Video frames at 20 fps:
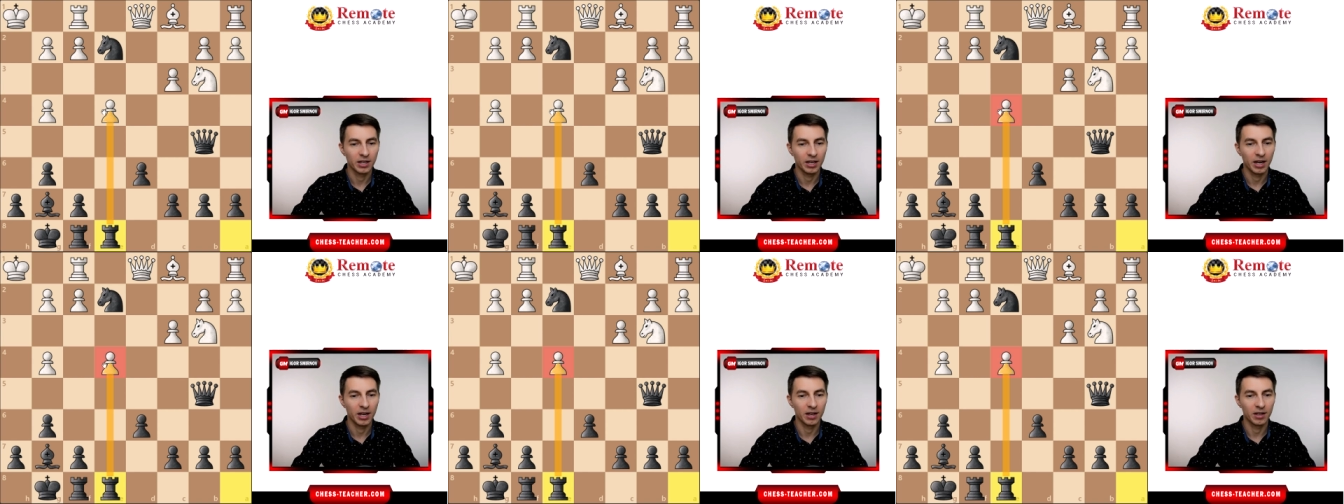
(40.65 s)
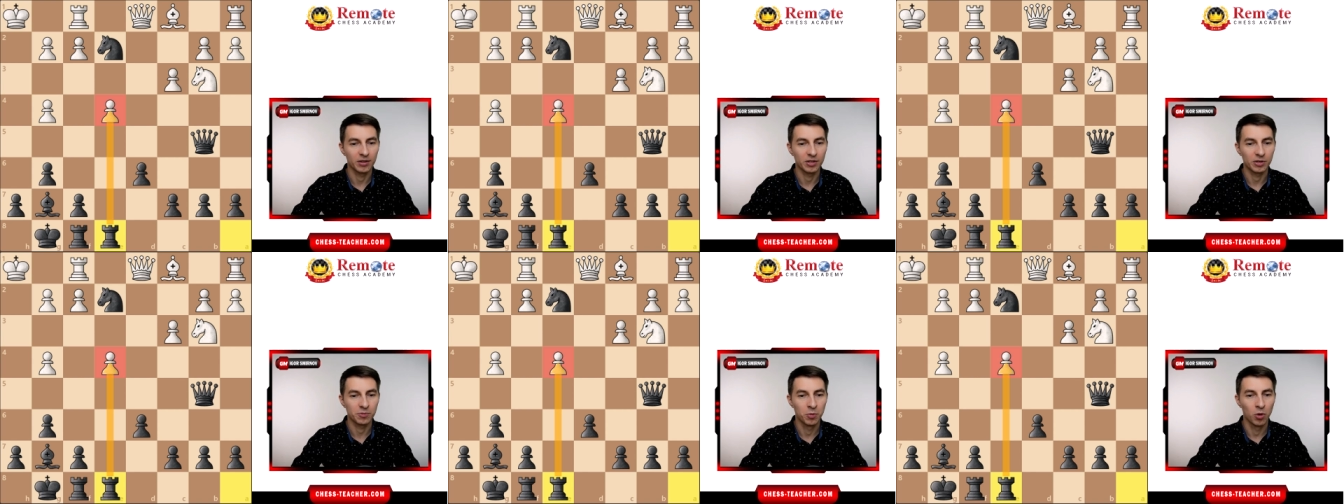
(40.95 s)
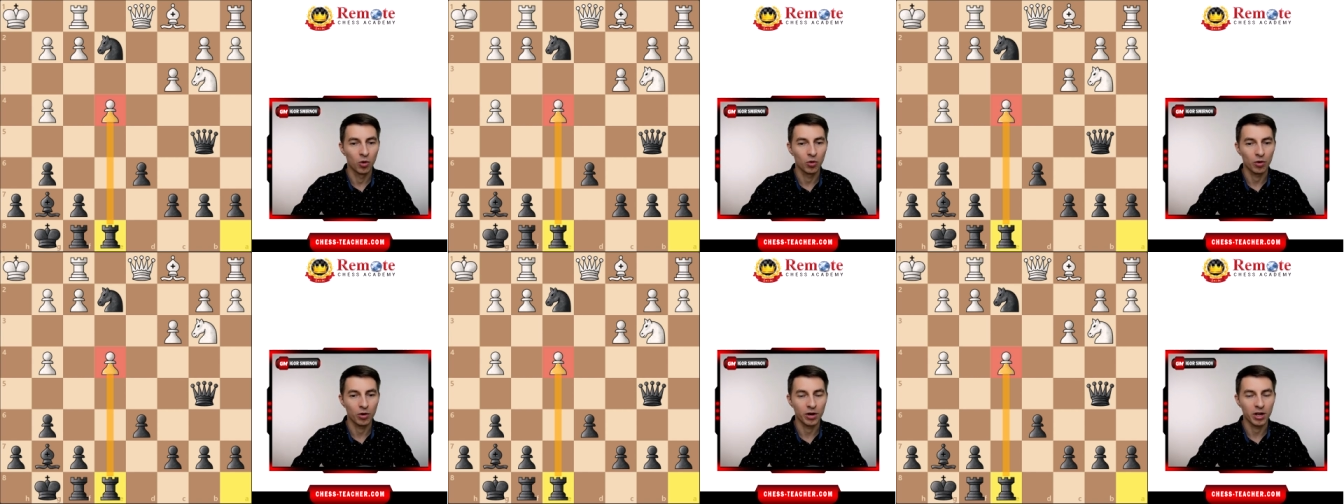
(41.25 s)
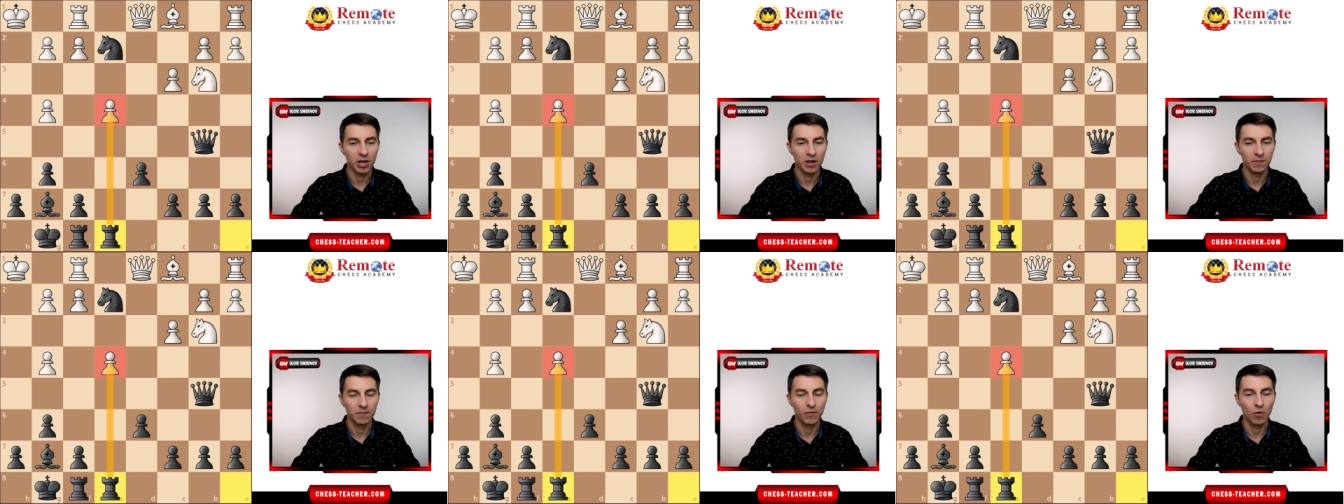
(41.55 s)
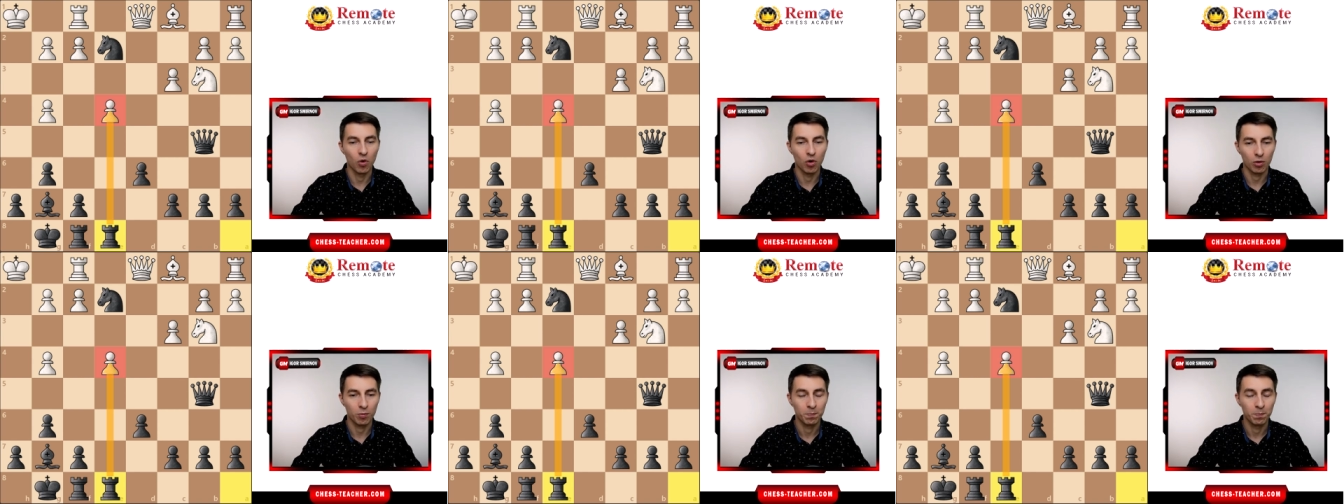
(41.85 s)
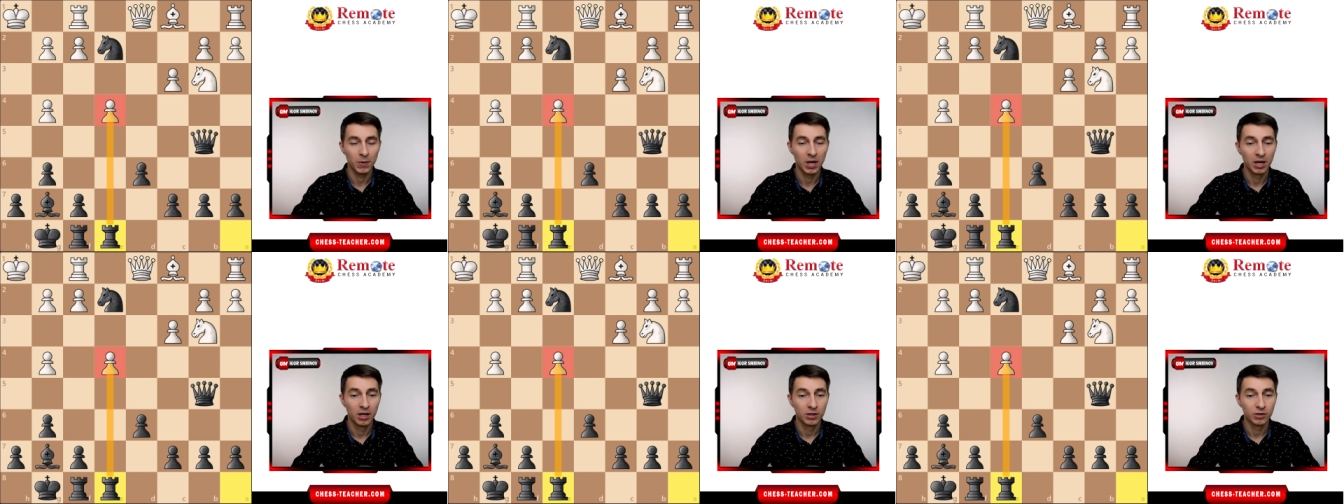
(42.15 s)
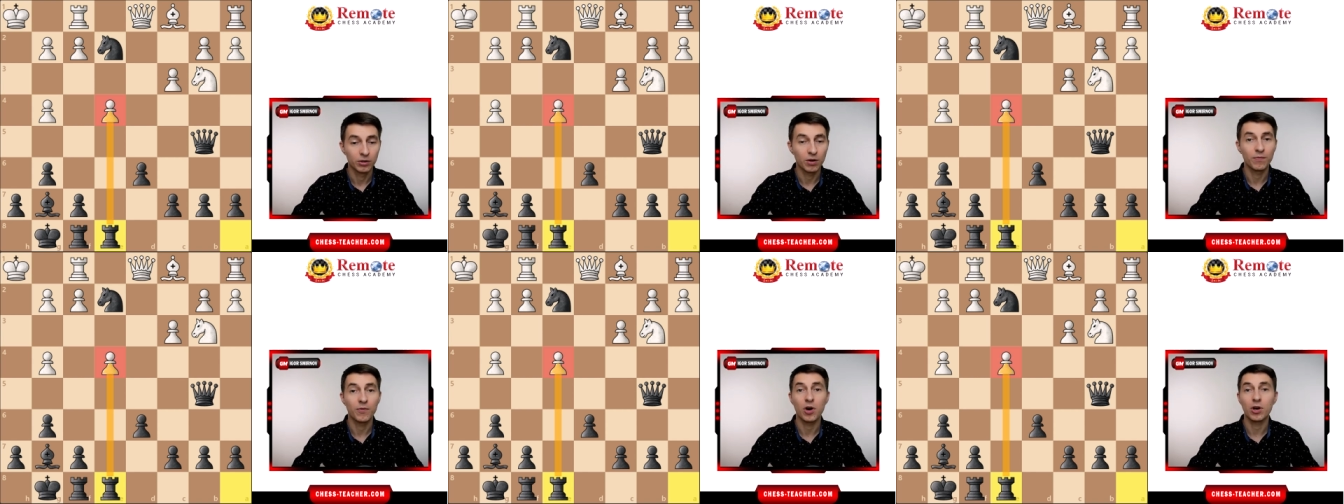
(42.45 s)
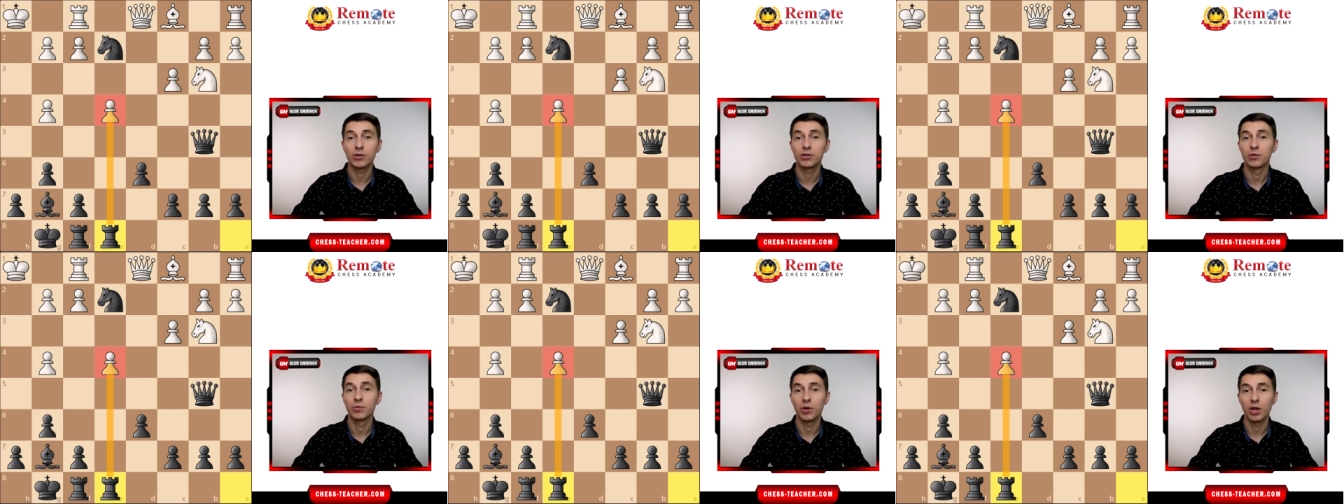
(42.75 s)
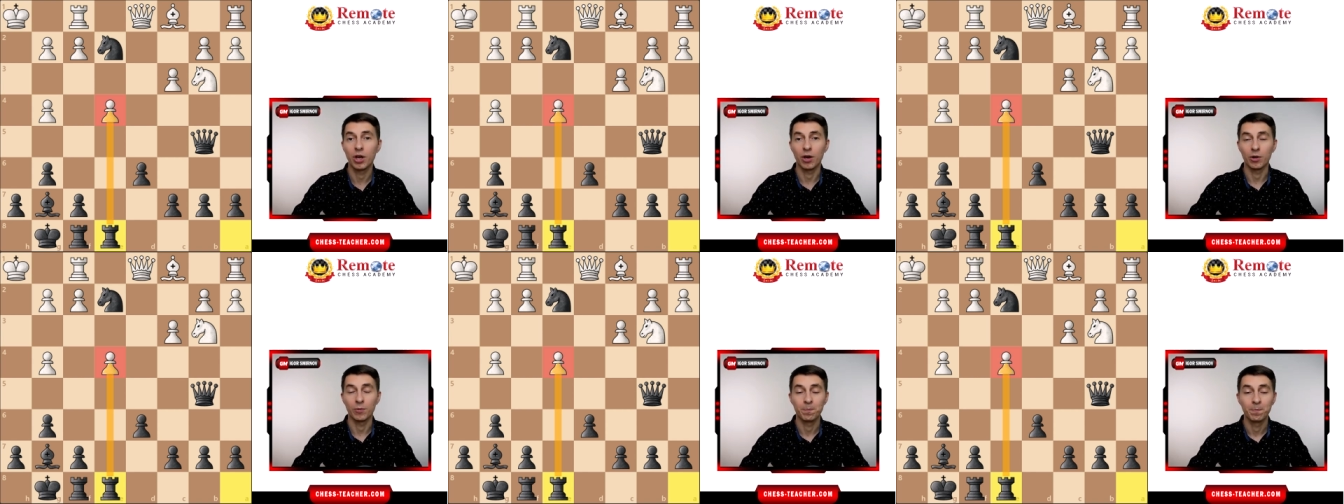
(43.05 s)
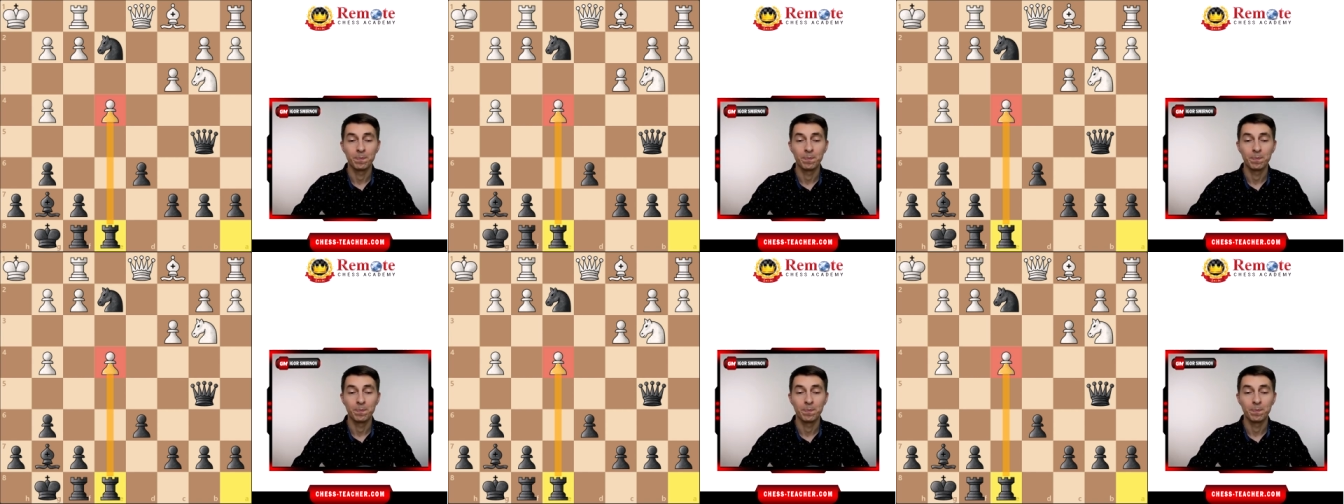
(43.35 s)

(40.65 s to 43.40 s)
hitting this pawn on e4. So far so good.